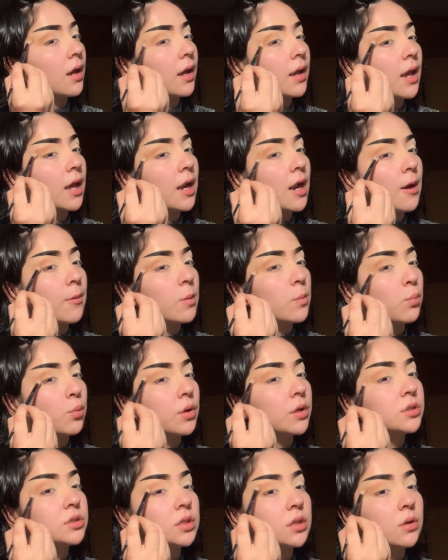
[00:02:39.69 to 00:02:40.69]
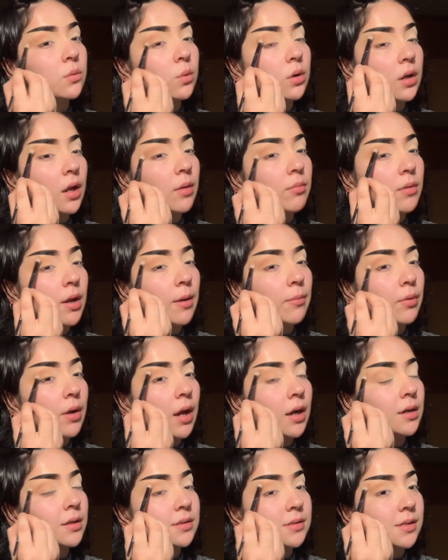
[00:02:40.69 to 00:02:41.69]
I cannot be preaching what I'm not
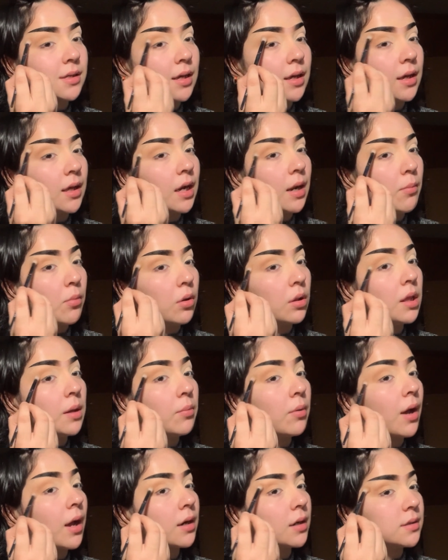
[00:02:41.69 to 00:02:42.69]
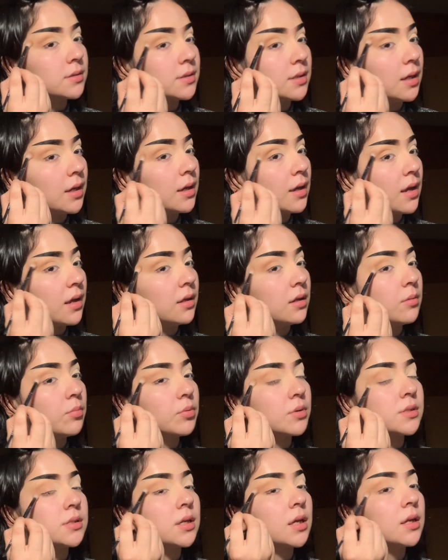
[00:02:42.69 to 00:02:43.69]
practicing, and I'm only practicing at
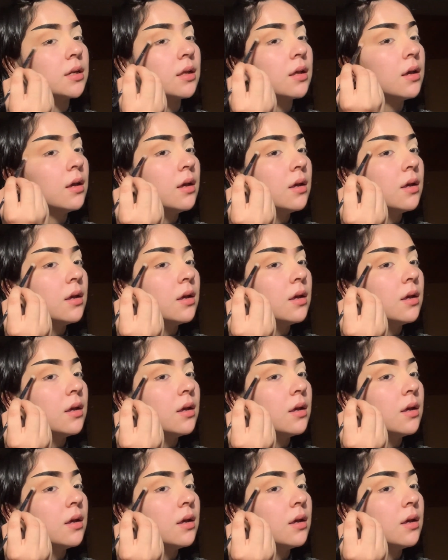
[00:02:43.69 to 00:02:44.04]
80%.